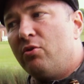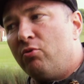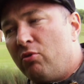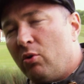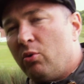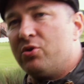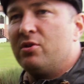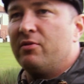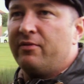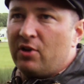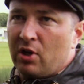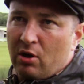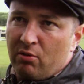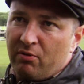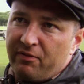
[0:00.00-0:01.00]
the rules of
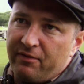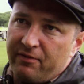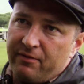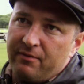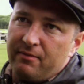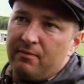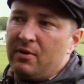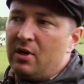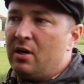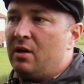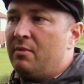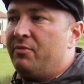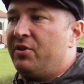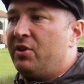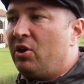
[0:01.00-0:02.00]
golf,
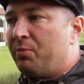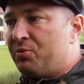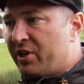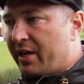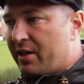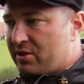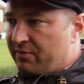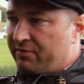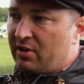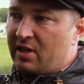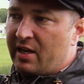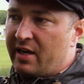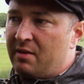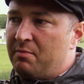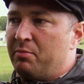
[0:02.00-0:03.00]
um, the object of the
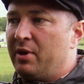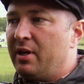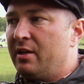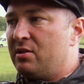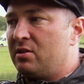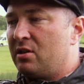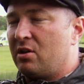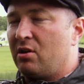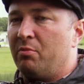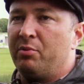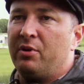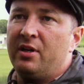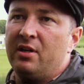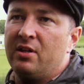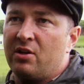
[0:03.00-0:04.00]
game being to
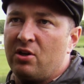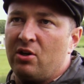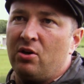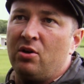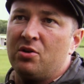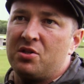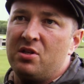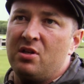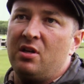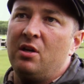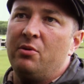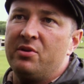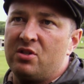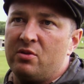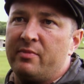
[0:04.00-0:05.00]
complete the course in the
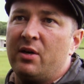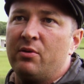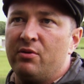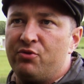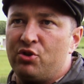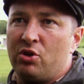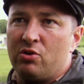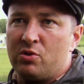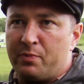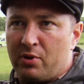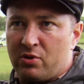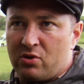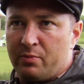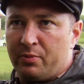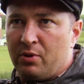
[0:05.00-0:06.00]
lowest amount of shots
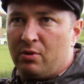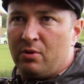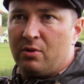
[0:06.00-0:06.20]
possible.